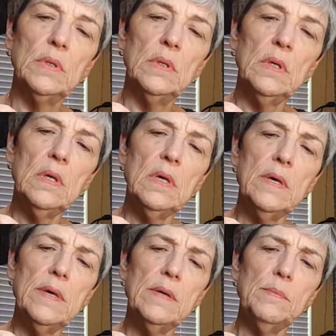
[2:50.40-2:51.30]
A
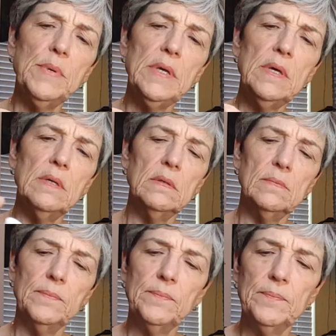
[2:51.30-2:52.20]
little bit.
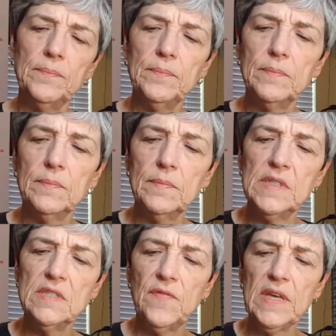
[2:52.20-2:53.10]

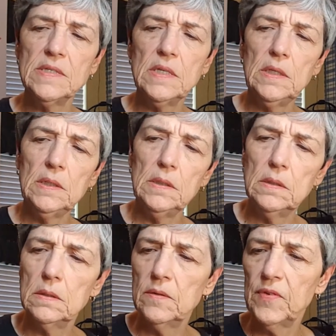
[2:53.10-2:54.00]
This fancy little
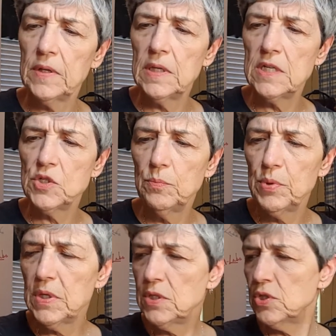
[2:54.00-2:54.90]
foundation
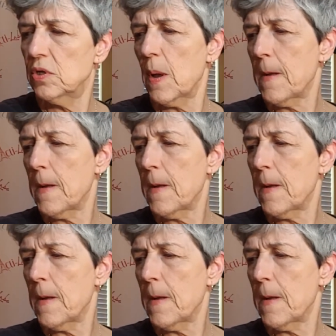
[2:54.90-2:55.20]
brush.